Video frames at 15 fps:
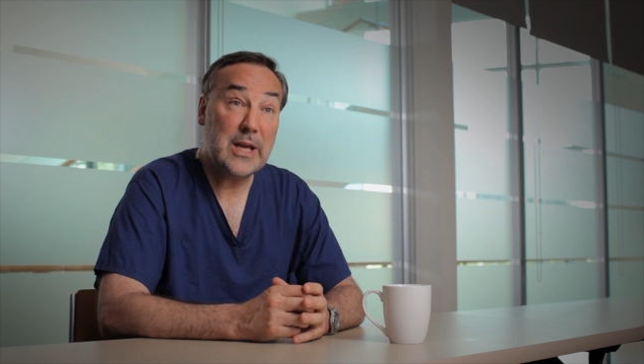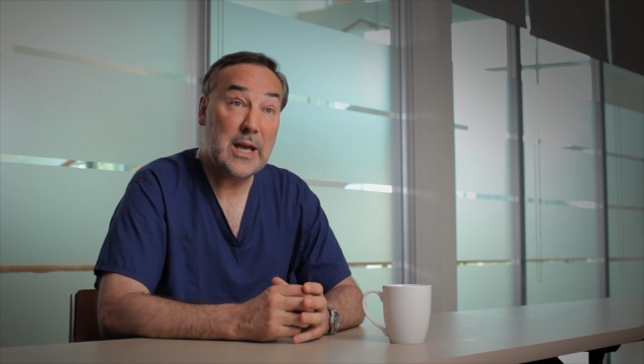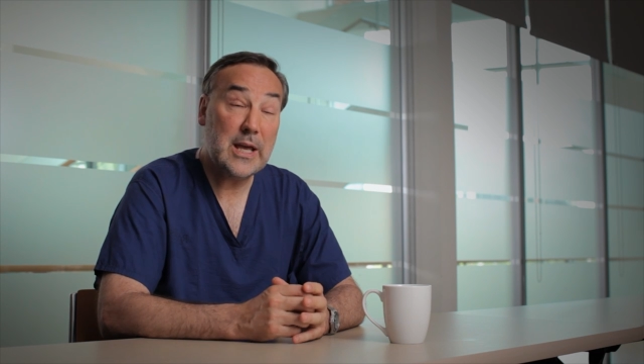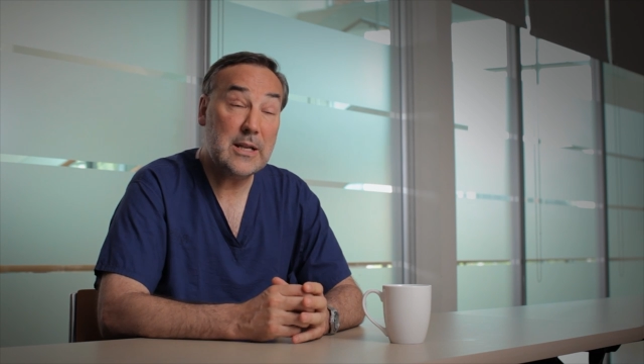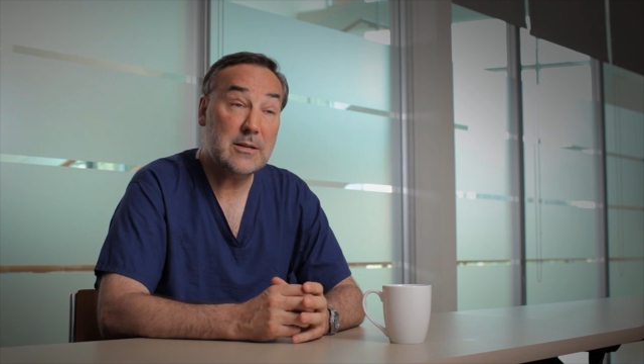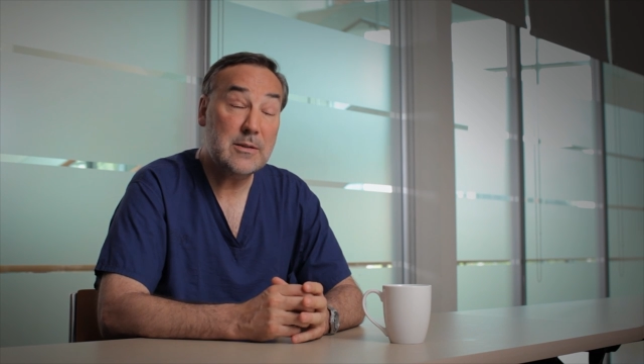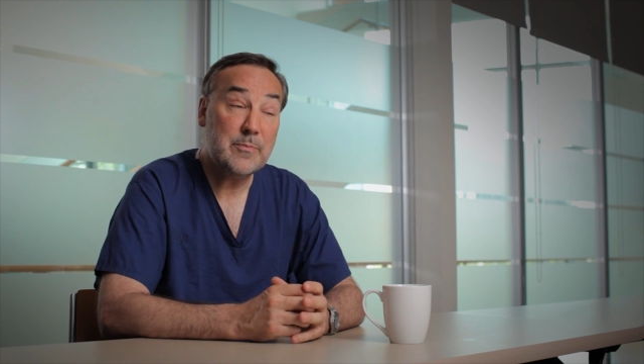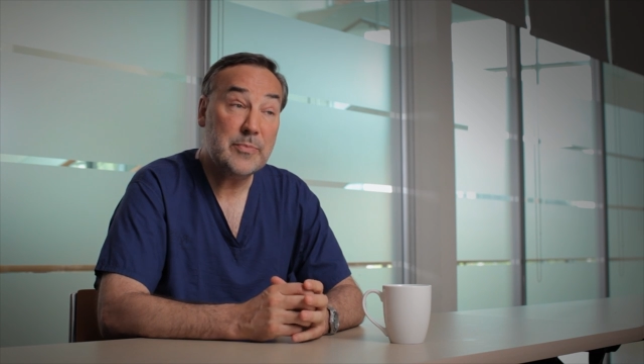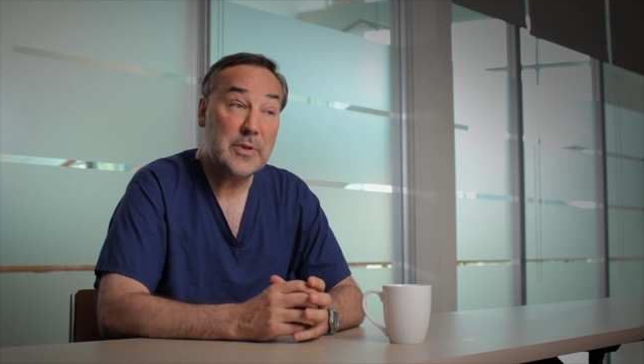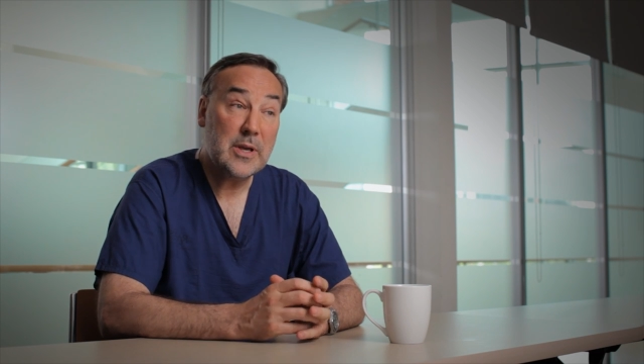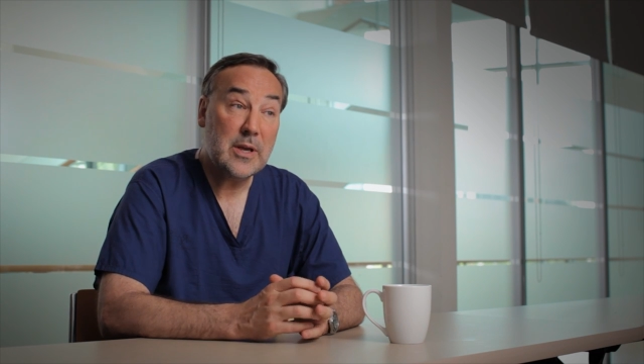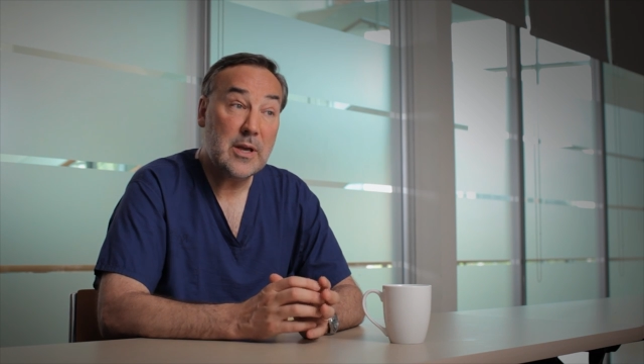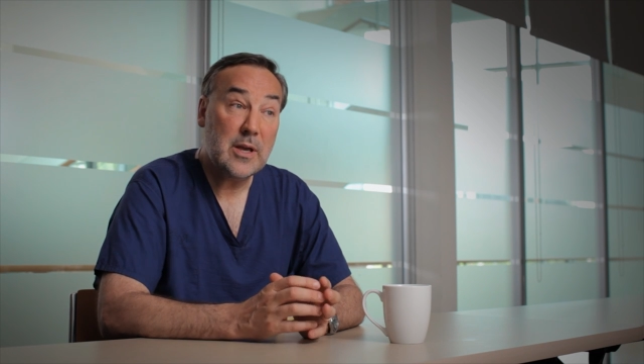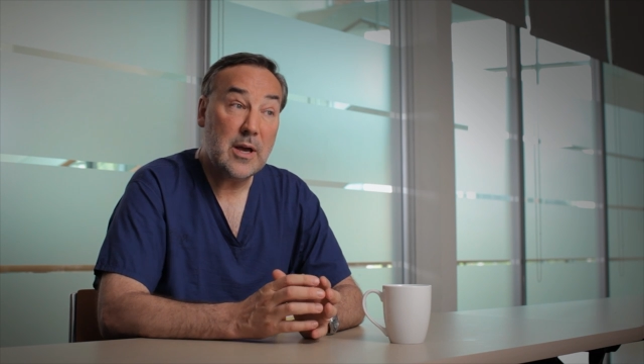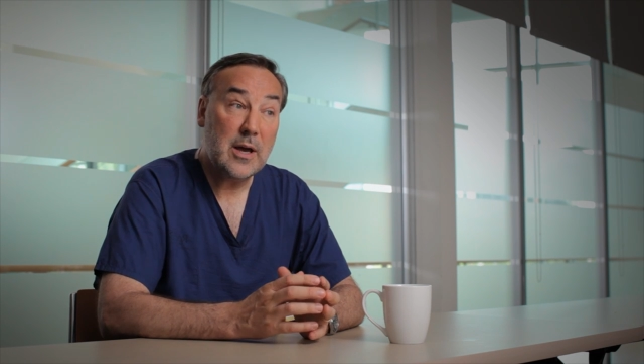
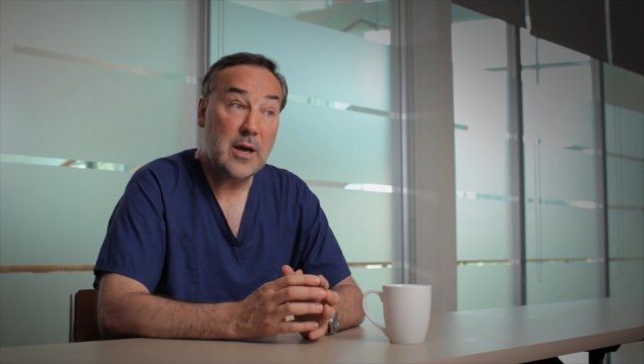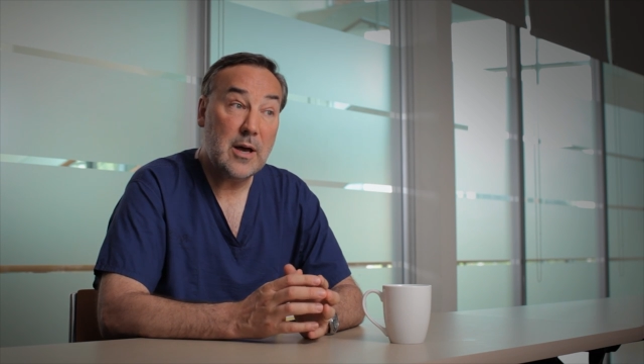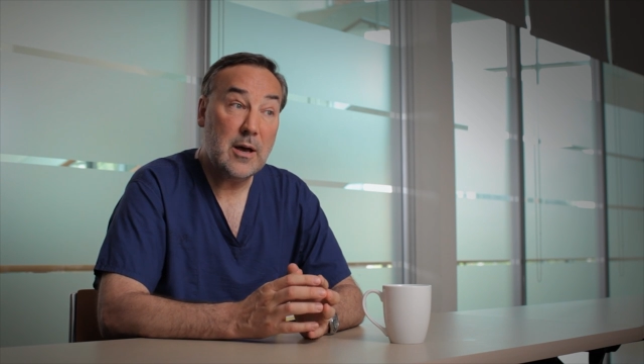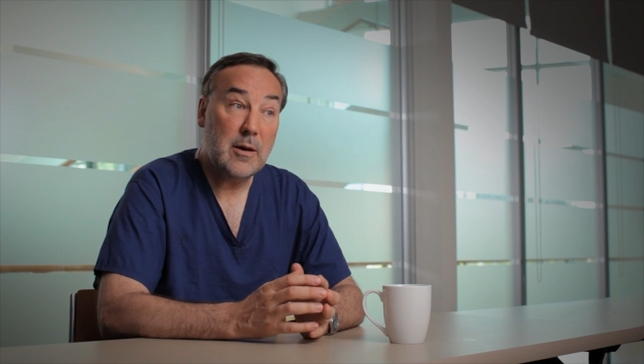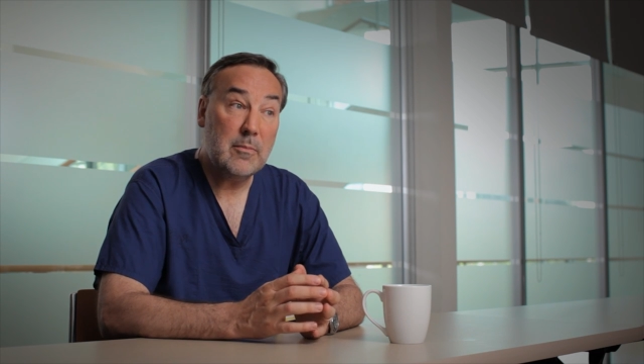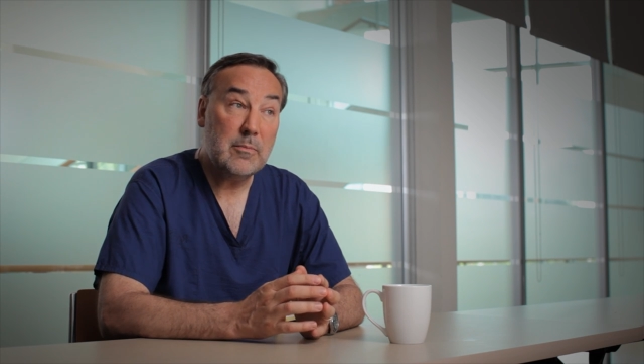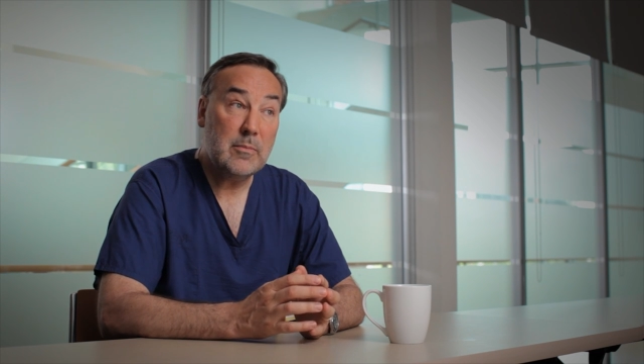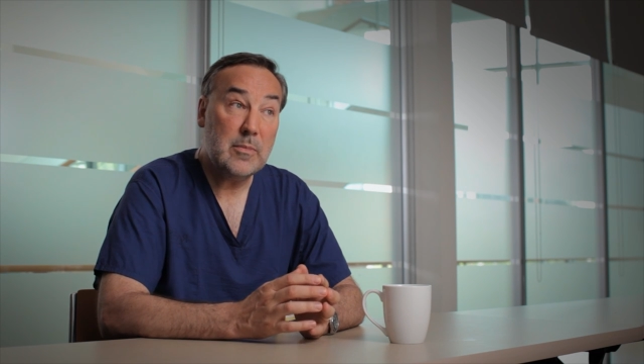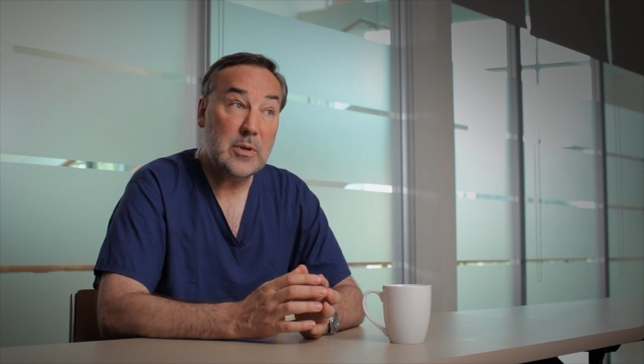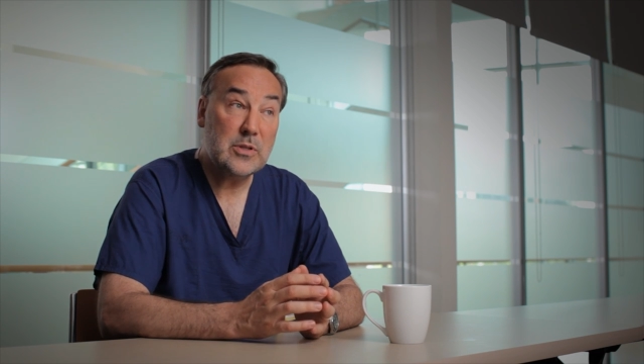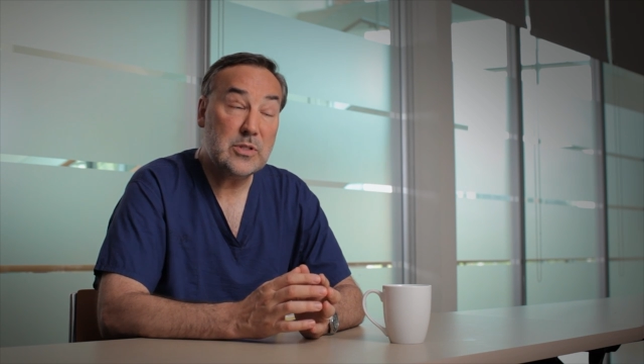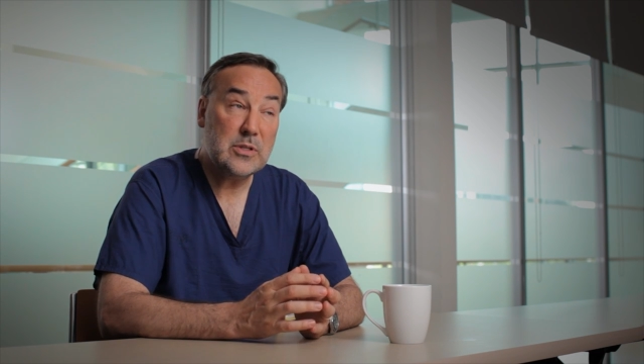and